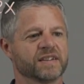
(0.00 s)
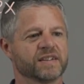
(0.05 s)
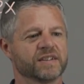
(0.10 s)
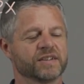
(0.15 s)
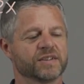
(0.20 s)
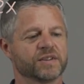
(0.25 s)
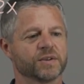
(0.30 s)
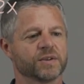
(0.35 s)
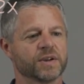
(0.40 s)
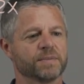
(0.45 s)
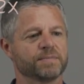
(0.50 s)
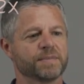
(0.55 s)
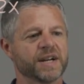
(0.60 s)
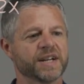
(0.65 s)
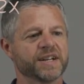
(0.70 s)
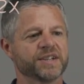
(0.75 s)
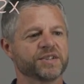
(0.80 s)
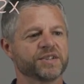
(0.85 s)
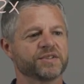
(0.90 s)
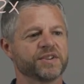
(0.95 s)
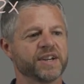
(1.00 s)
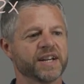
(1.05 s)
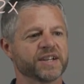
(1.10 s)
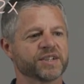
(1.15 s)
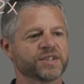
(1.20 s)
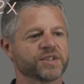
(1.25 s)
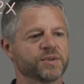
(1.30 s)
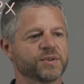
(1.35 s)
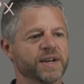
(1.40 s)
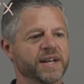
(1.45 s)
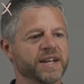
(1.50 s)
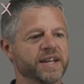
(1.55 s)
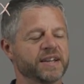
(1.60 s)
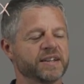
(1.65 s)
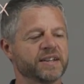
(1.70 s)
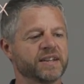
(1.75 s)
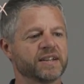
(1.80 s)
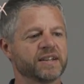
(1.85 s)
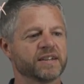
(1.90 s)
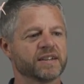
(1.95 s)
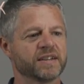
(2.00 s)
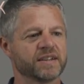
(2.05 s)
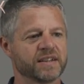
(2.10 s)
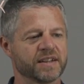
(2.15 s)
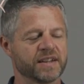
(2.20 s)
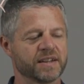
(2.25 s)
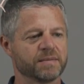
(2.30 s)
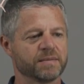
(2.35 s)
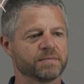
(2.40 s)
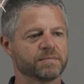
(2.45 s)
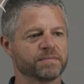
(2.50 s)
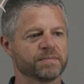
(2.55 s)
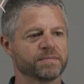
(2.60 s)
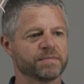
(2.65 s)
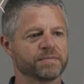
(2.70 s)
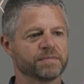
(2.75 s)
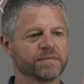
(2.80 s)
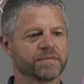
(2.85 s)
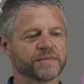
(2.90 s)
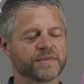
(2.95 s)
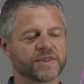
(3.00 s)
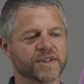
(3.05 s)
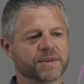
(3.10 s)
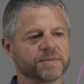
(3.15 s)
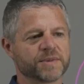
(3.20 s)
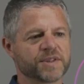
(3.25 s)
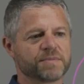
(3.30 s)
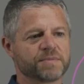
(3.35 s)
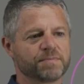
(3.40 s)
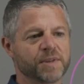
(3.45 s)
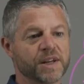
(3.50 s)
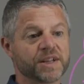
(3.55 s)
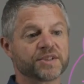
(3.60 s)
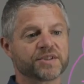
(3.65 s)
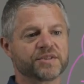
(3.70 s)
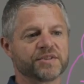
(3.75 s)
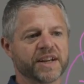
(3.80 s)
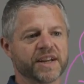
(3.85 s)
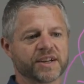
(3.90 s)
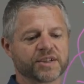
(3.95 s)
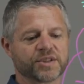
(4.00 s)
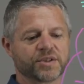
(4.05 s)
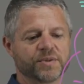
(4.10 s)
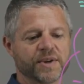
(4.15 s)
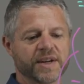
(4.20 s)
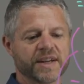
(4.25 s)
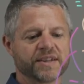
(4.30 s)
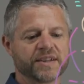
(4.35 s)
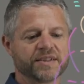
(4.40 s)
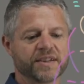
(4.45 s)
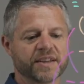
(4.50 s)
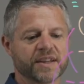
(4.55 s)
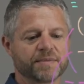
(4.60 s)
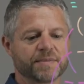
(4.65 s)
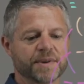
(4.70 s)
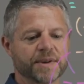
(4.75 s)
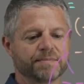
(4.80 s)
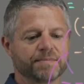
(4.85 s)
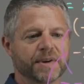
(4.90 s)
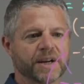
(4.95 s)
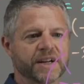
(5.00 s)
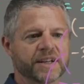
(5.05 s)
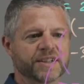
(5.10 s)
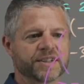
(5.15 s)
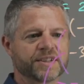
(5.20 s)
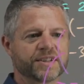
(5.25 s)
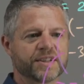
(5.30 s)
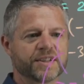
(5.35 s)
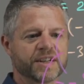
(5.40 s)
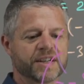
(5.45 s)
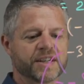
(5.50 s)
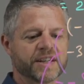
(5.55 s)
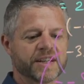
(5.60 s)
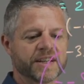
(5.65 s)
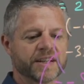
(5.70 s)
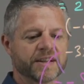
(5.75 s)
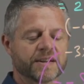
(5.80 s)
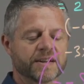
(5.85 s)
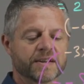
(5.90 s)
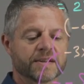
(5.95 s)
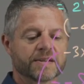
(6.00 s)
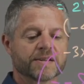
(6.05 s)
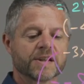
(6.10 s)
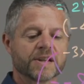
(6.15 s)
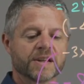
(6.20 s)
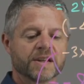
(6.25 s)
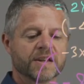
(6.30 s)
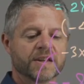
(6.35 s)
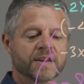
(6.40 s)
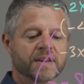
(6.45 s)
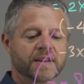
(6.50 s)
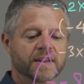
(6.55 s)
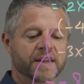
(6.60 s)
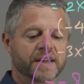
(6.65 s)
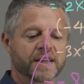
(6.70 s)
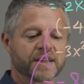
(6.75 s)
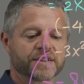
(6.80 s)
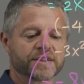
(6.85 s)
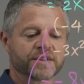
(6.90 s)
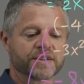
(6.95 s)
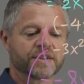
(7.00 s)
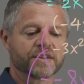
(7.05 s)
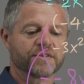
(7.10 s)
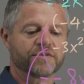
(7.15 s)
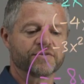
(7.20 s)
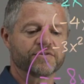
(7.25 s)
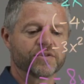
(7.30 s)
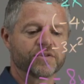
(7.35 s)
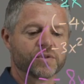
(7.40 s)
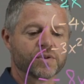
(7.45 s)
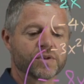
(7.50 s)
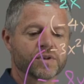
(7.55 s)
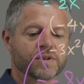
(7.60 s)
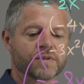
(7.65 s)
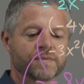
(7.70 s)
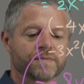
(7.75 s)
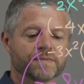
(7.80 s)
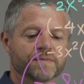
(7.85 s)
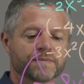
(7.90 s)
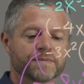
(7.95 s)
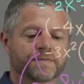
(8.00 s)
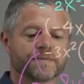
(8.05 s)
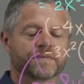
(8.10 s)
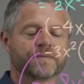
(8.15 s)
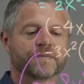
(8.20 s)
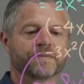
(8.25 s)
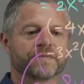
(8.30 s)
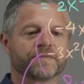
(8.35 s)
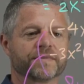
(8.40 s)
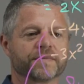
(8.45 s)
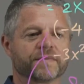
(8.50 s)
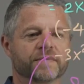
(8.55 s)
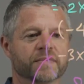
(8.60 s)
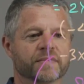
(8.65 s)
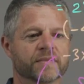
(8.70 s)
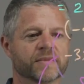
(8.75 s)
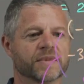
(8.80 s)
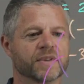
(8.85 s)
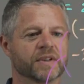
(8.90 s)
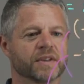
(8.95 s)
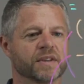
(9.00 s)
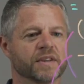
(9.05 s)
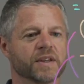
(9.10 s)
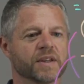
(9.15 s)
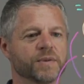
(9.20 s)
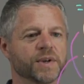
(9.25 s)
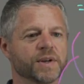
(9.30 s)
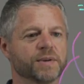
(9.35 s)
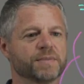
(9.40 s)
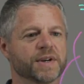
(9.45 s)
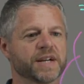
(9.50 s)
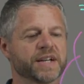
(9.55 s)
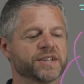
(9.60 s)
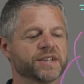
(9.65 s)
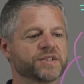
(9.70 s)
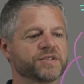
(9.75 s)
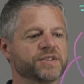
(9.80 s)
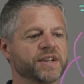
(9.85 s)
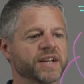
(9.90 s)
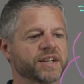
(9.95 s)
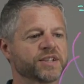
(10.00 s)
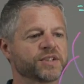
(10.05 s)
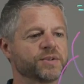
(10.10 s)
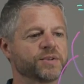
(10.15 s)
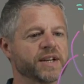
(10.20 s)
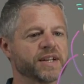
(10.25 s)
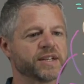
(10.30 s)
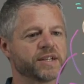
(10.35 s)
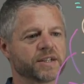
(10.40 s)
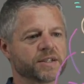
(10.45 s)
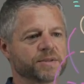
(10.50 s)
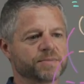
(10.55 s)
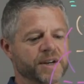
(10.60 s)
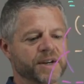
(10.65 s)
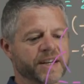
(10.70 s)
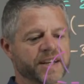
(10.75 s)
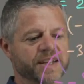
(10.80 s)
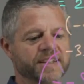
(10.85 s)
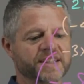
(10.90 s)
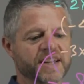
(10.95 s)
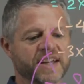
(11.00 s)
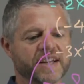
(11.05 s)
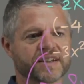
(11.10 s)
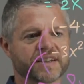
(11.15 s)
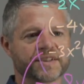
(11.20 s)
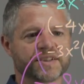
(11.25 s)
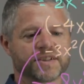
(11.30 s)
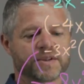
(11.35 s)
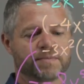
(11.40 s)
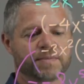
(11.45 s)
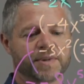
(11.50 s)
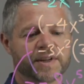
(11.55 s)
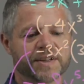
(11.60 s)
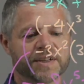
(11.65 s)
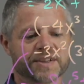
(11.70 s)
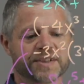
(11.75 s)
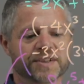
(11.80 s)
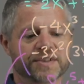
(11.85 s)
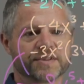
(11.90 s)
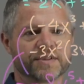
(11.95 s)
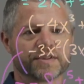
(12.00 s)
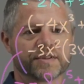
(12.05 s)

So we've got minus 3x squared times plus 3x squared, so that would be minus 9x to the 4. And then we've got minus 3x squared times minus x, so plus